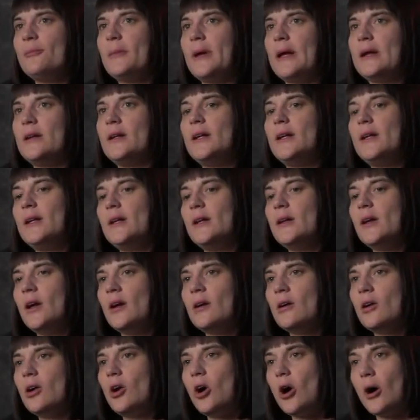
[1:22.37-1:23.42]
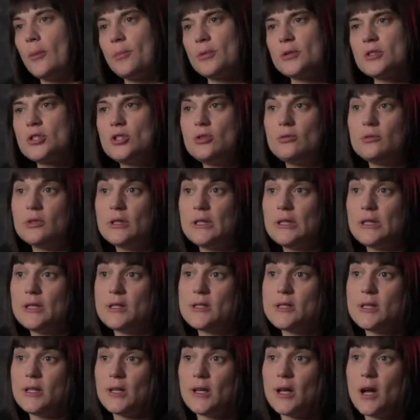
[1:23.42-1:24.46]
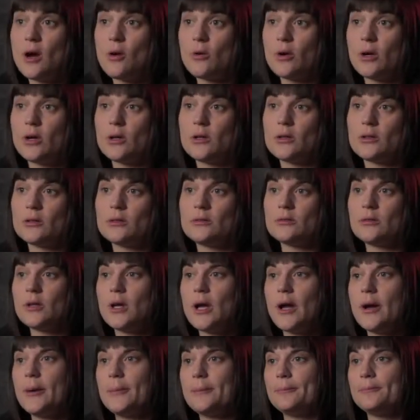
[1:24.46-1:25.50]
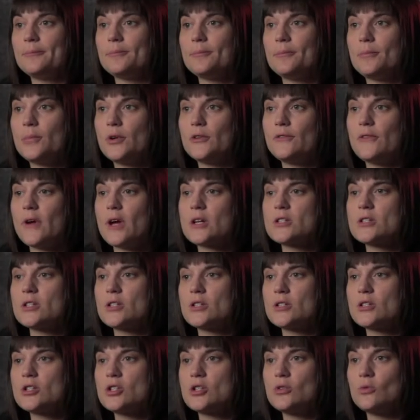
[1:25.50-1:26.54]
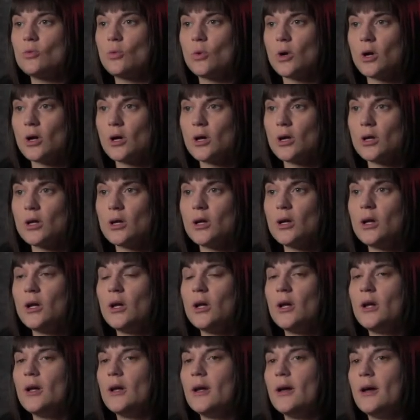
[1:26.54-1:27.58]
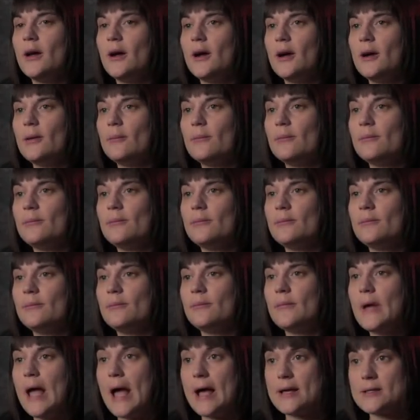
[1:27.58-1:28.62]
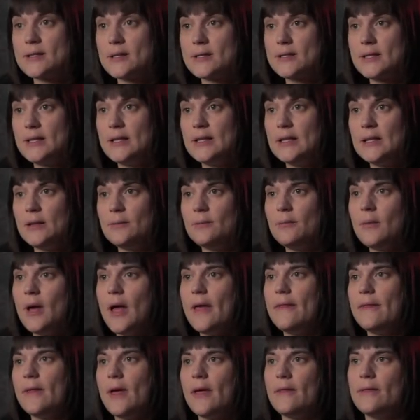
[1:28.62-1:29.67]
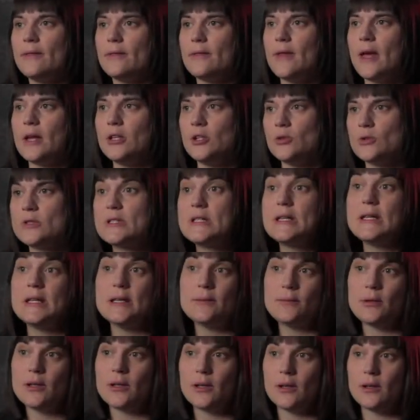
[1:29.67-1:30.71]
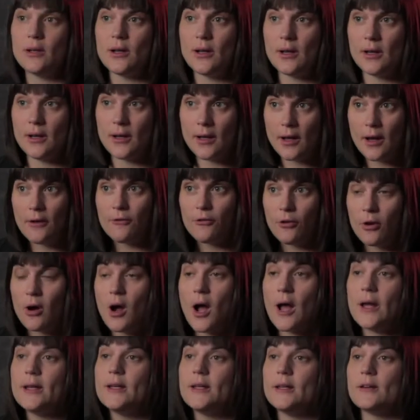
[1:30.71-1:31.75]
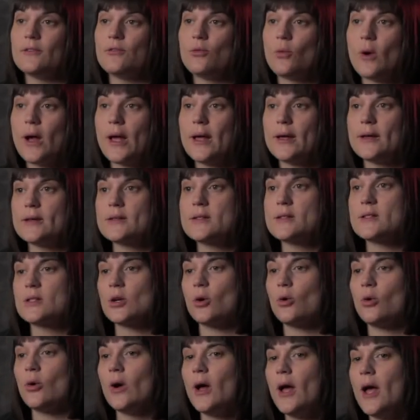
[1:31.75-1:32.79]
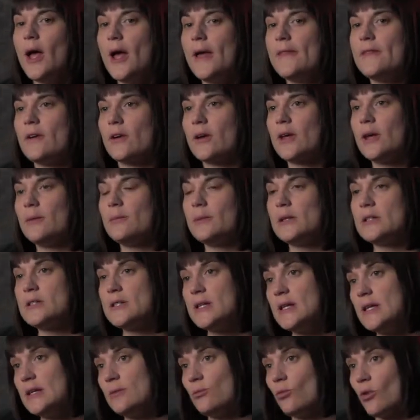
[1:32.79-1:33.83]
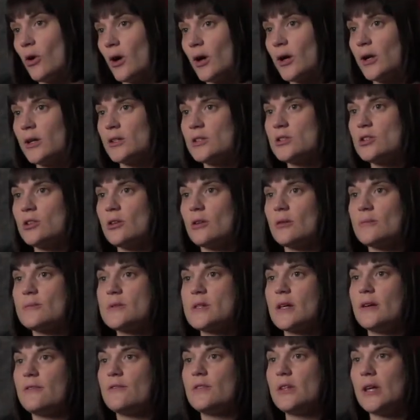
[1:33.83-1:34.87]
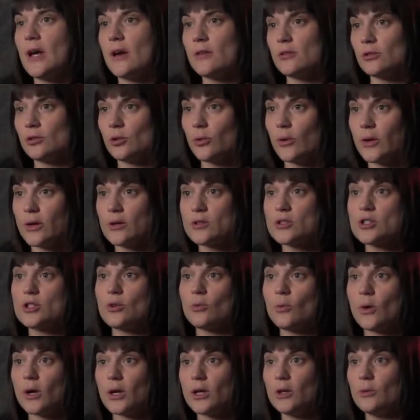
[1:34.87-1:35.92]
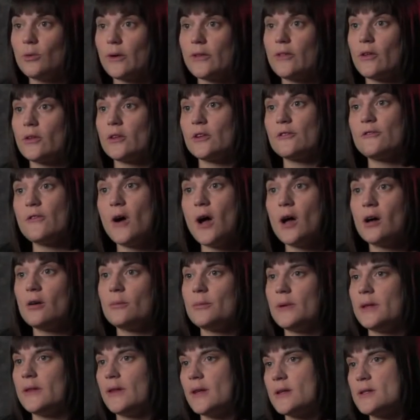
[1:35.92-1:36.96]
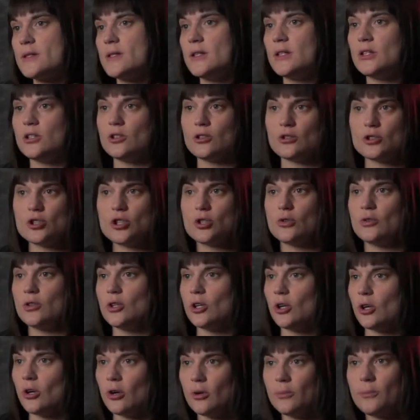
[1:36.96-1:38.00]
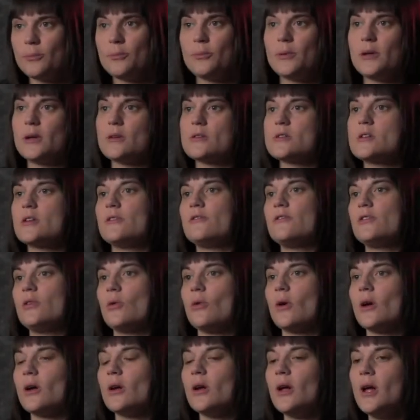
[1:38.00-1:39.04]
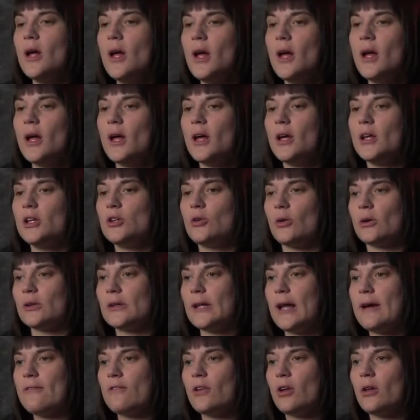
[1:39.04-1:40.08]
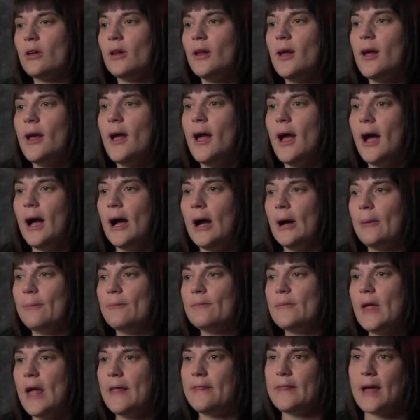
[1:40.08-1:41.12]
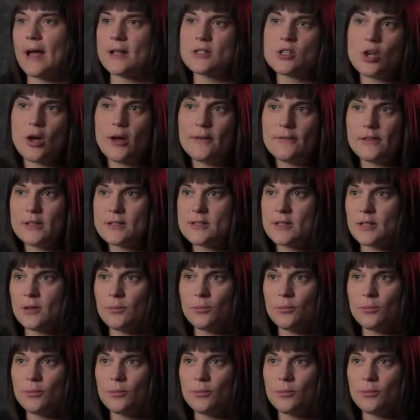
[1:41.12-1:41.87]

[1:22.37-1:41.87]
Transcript: many opportunities in our um, profession to work um, as a team, and, and, and you team in it a variety of ways. So there can be teamwork in terms of the other lawyers you're working with on the file, be they senior, junior, peers of your, your level. Um, and that's obviously